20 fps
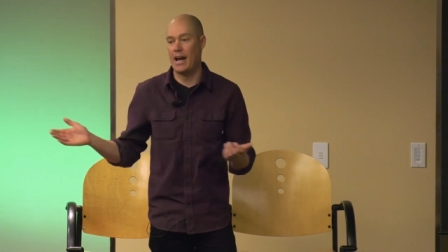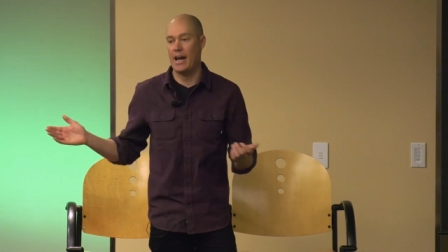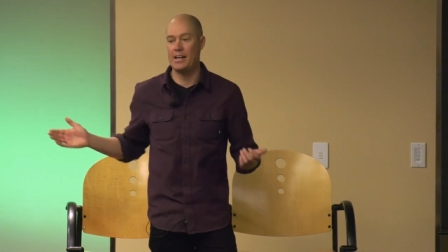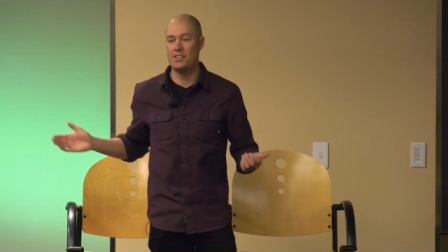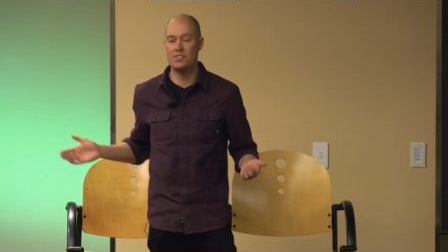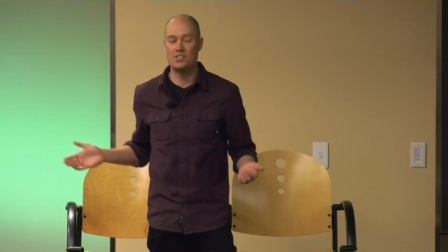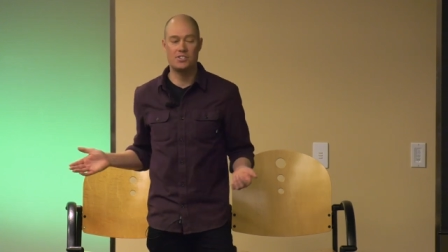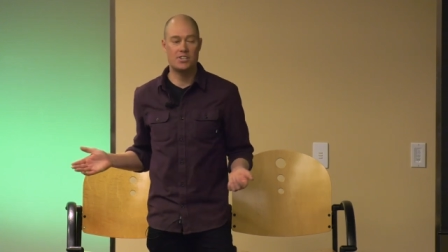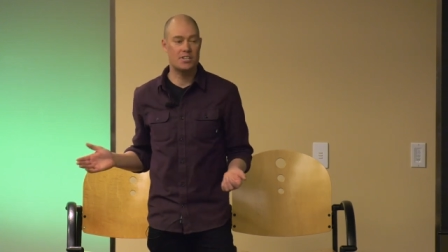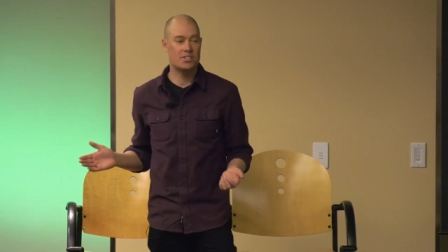I
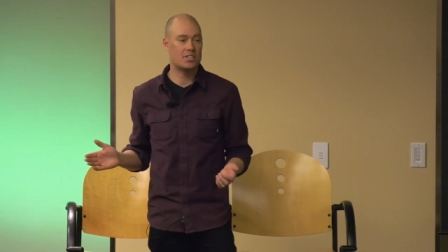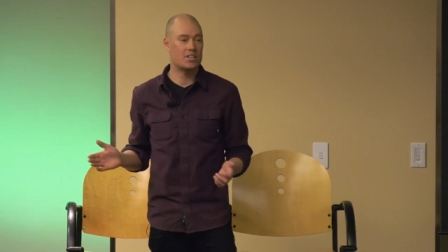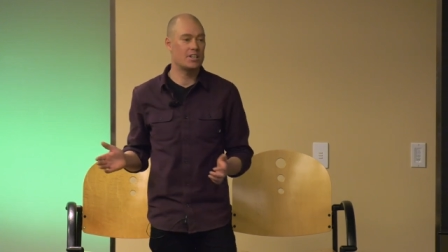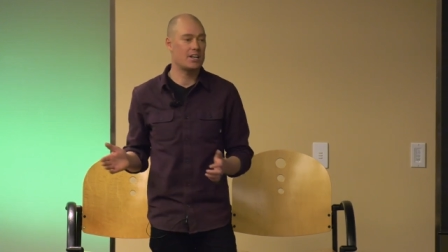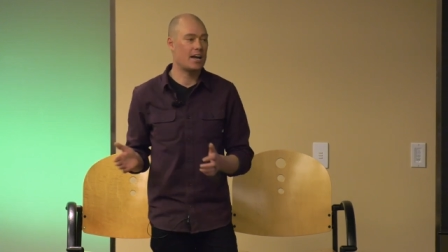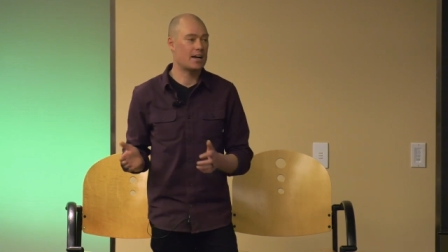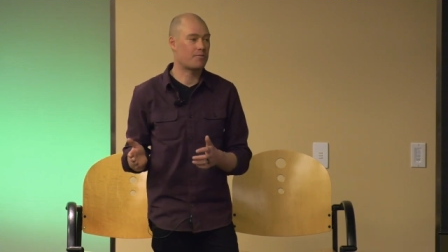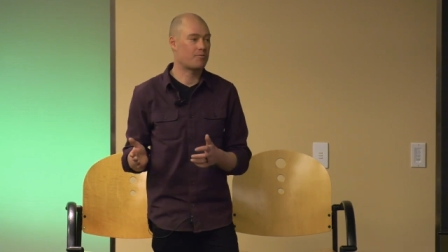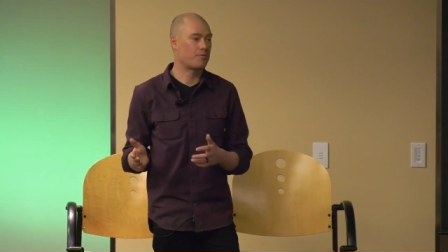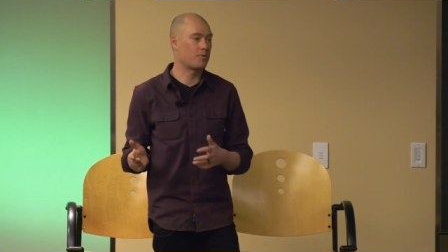had to
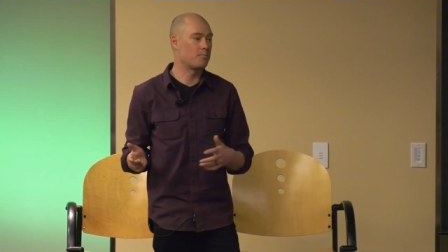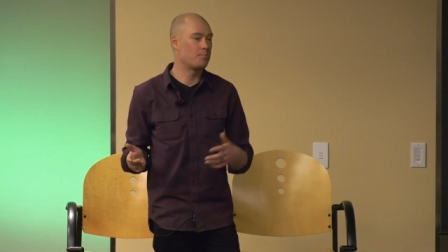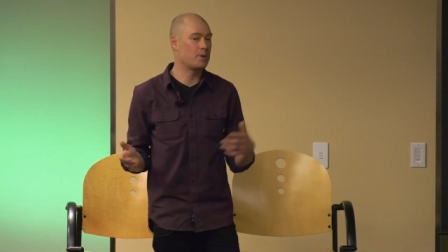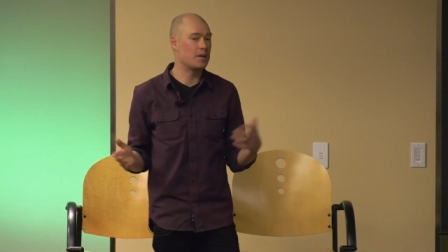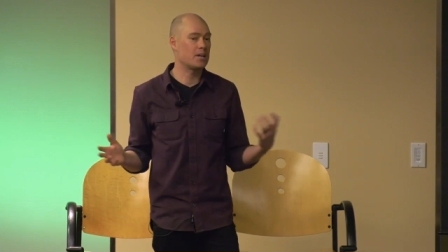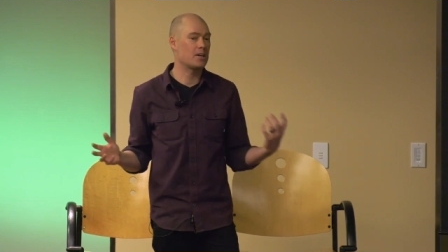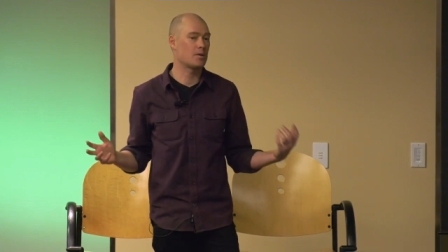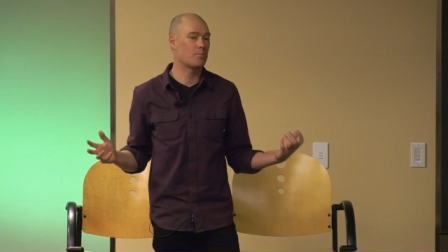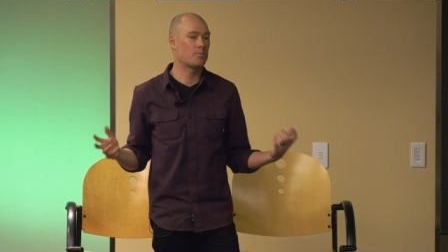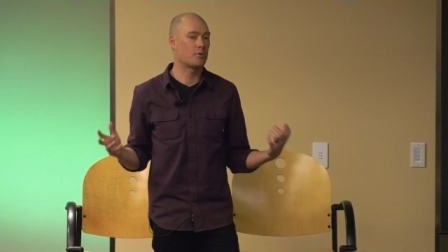disconnect from
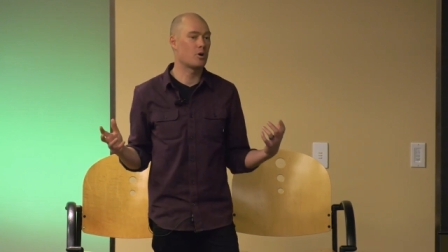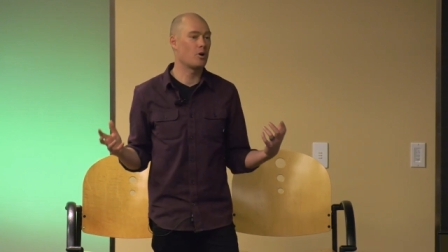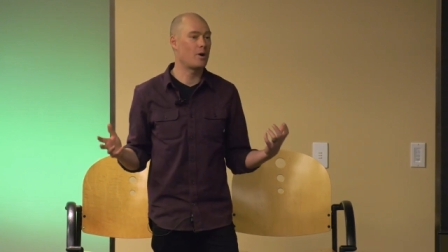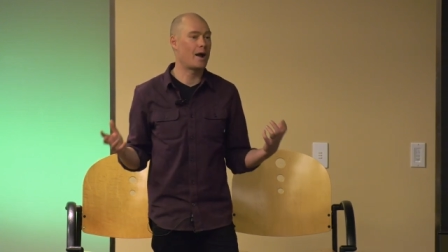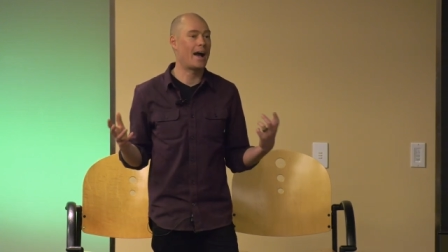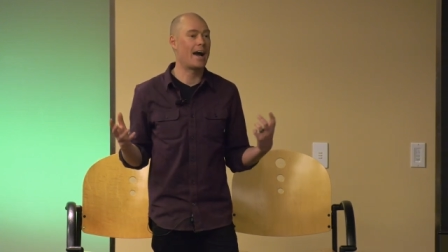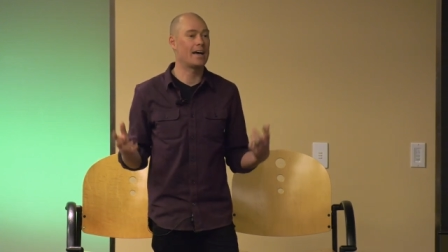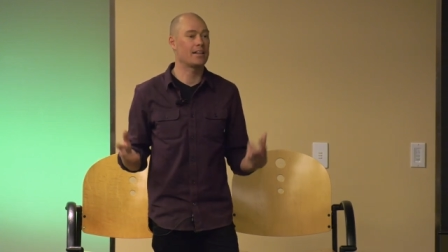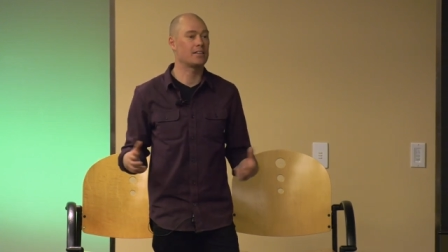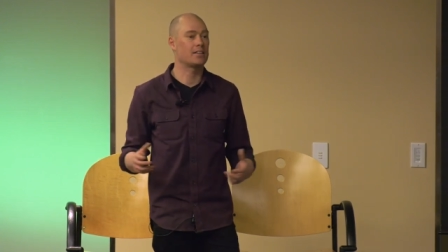being a pro
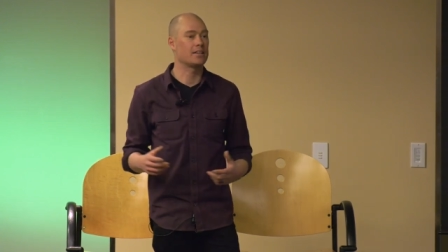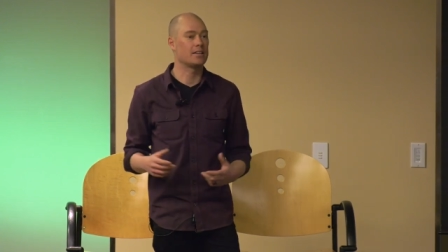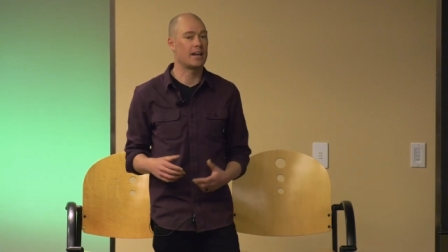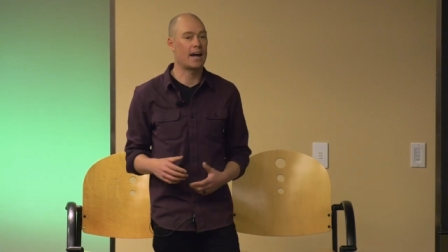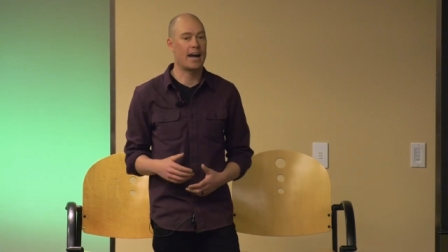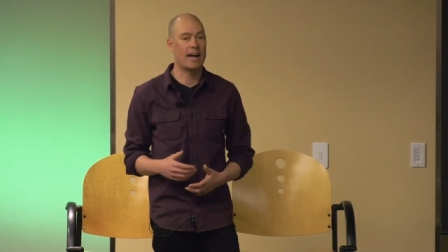athlete.